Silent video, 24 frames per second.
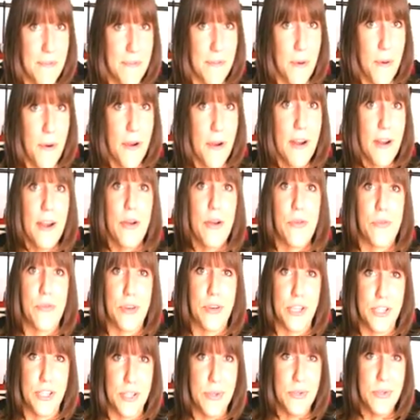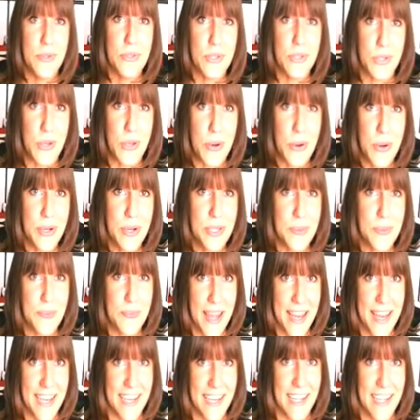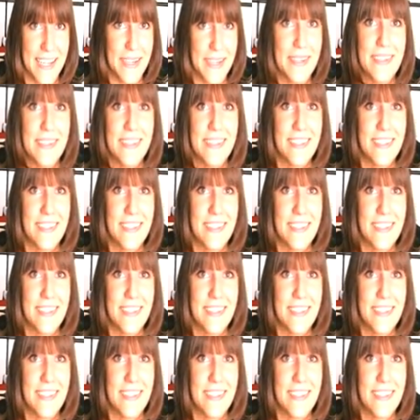4. Reduce your spending.